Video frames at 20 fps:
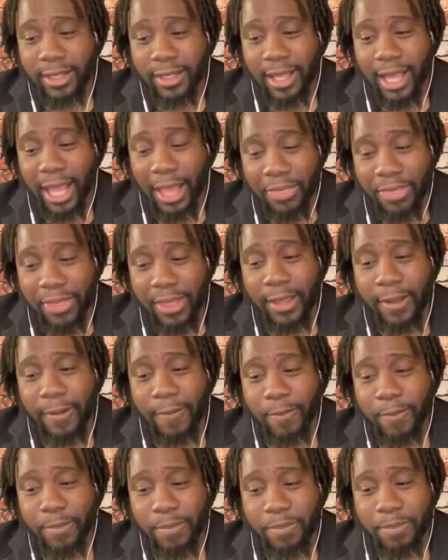I think
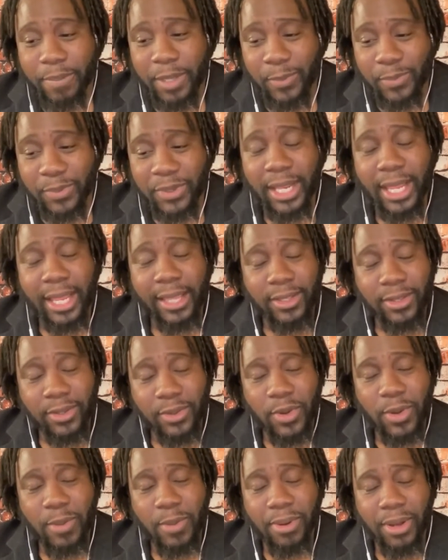people like
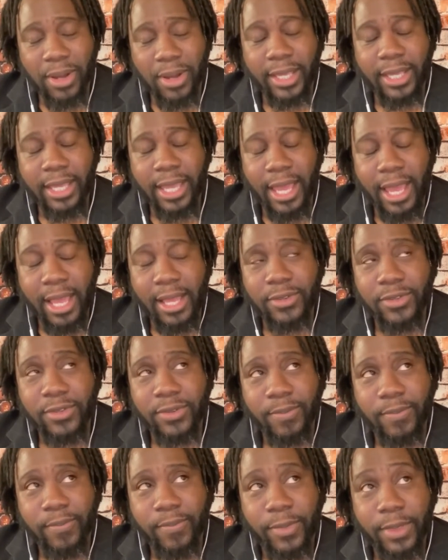you on podcasts.
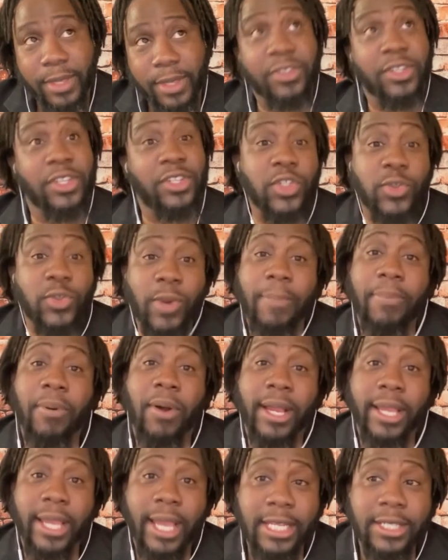This is why
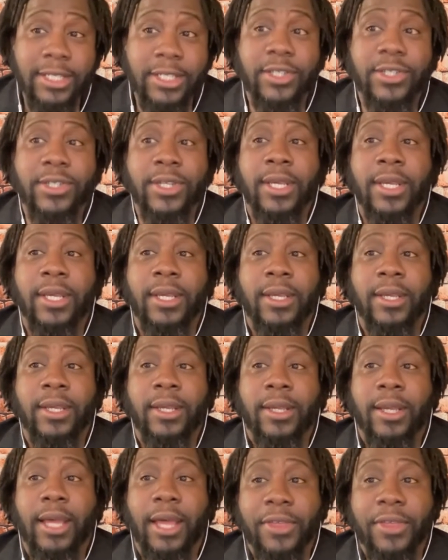podcasts is.
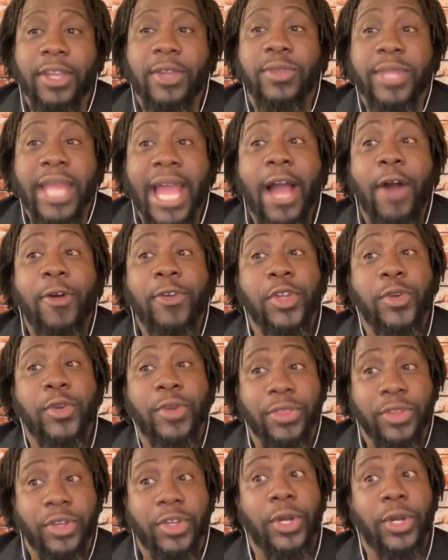I think now you're
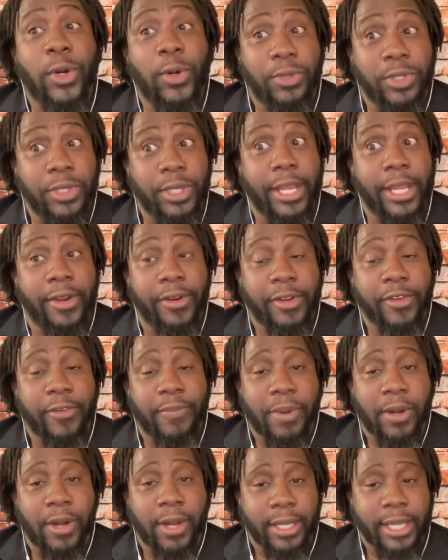in the golden area
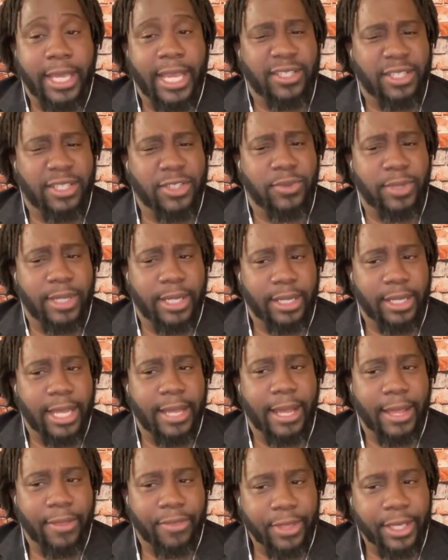of podcasts. This was like
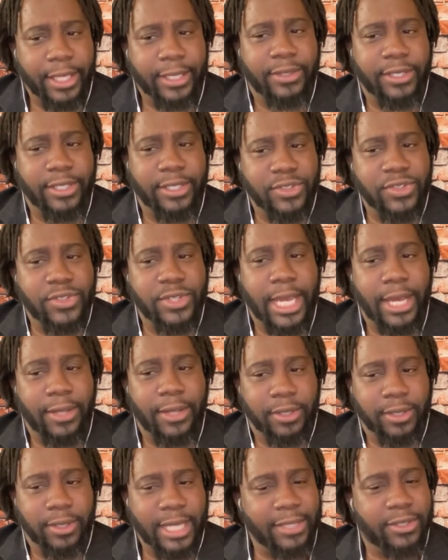that. I think this is now
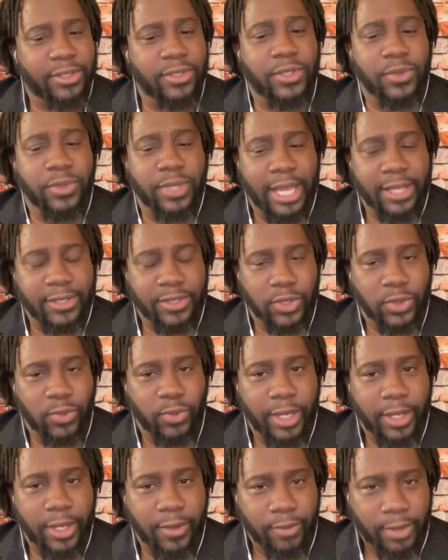not the
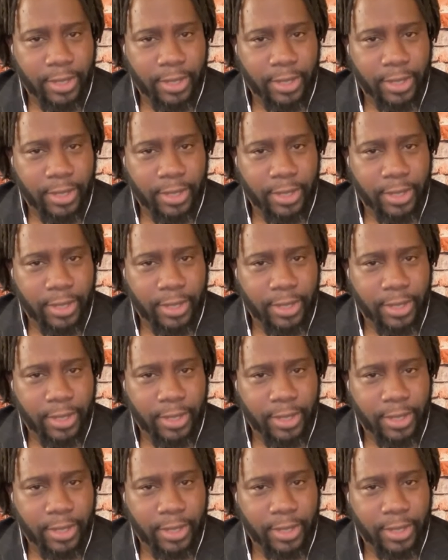2012.